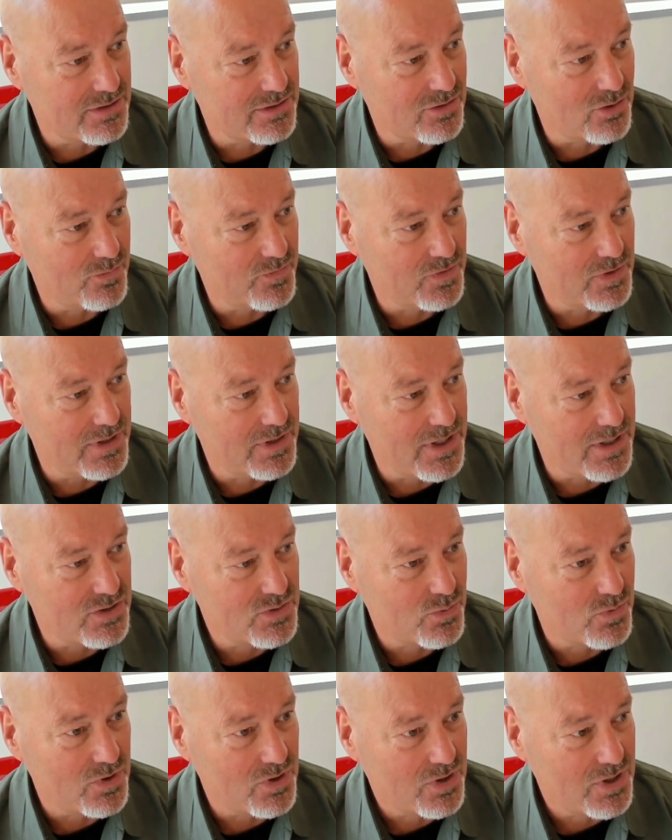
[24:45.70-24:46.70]
hopefully
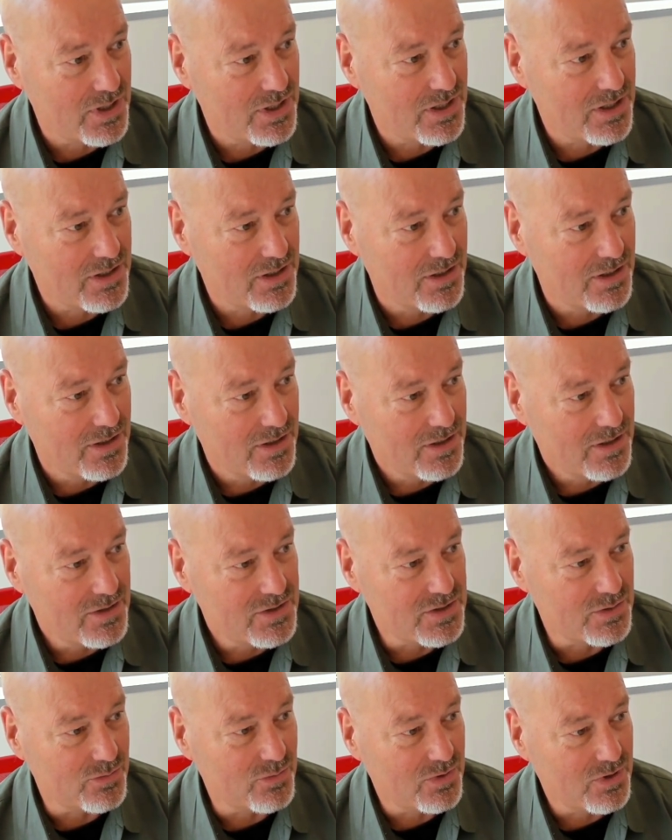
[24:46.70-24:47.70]
that's working.
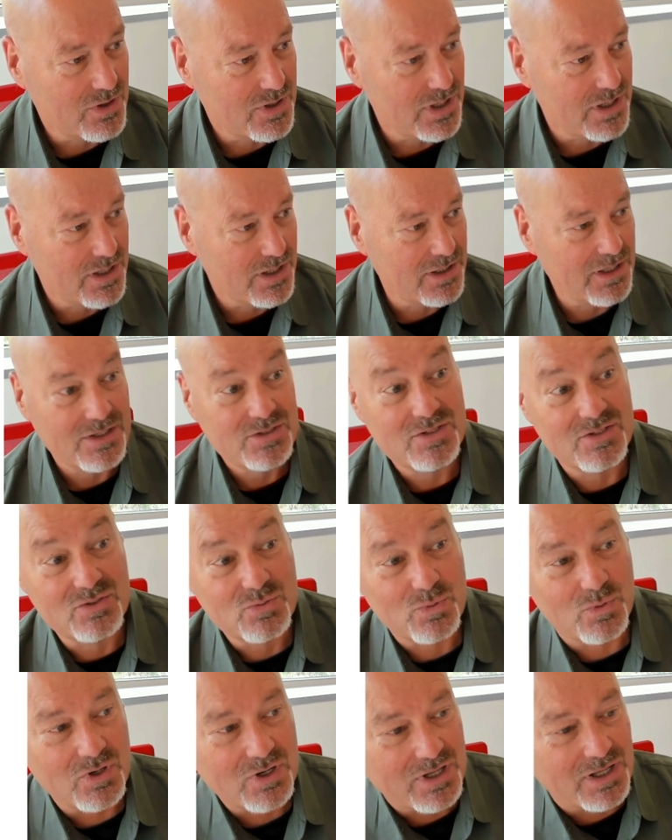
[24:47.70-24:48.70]
Is it working? Yes, it's
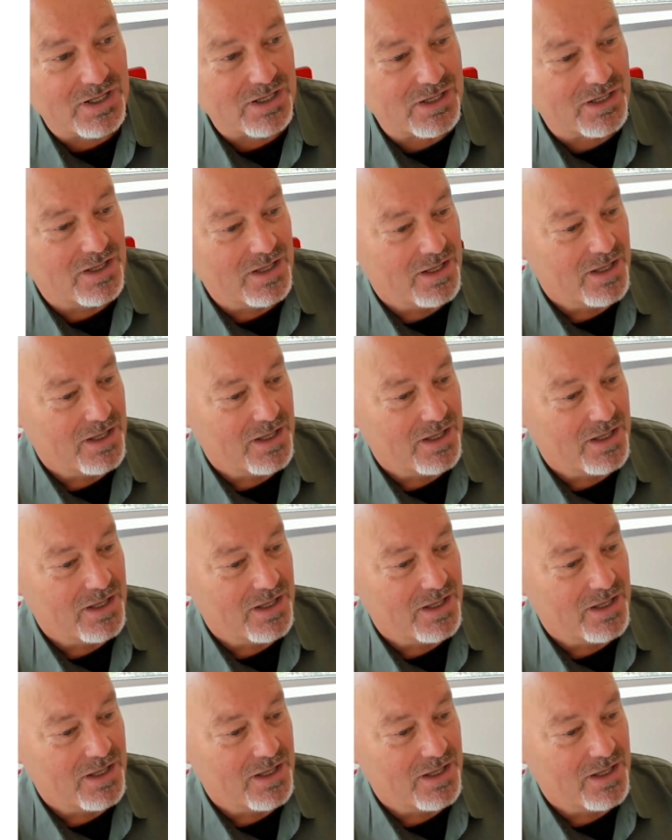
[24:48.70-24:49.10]
working.